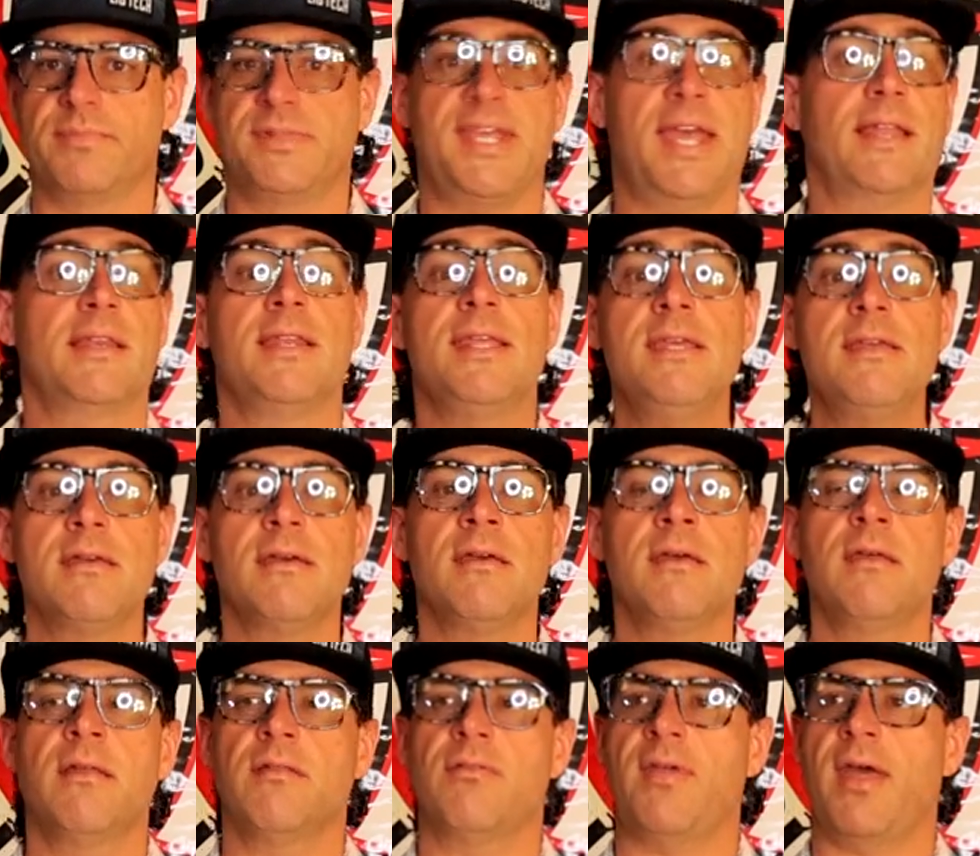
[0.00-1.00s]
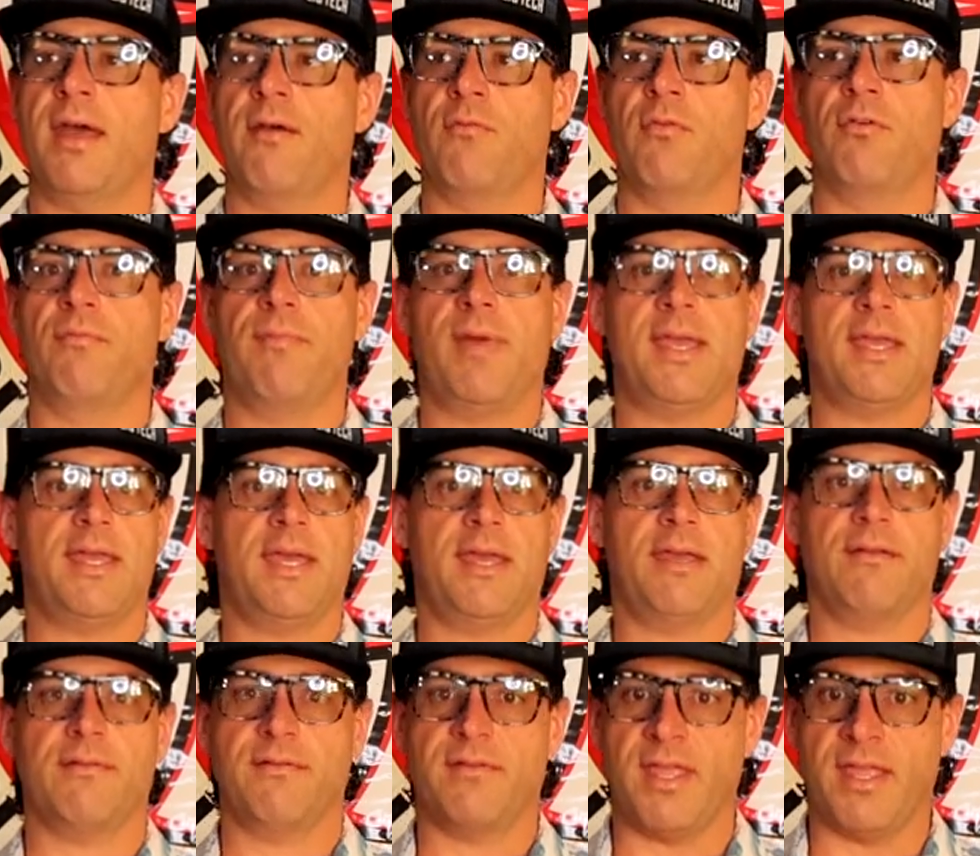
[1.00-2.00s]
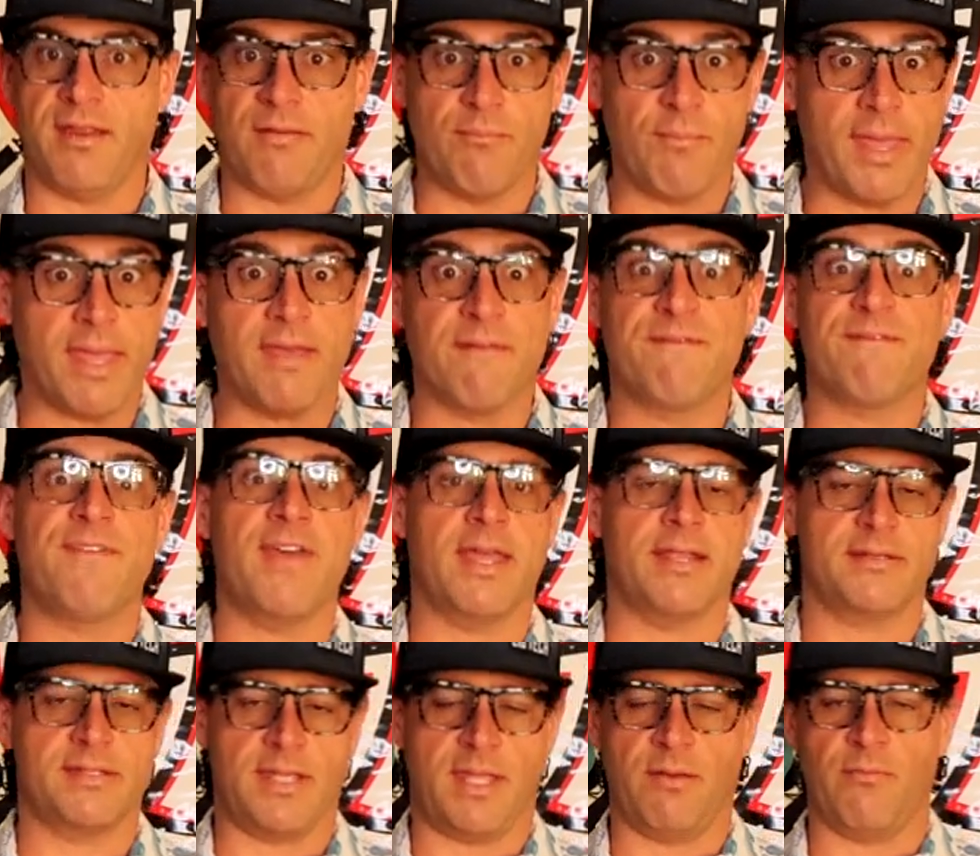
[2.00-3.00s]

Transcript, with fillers: technique that will make it, it make it fit.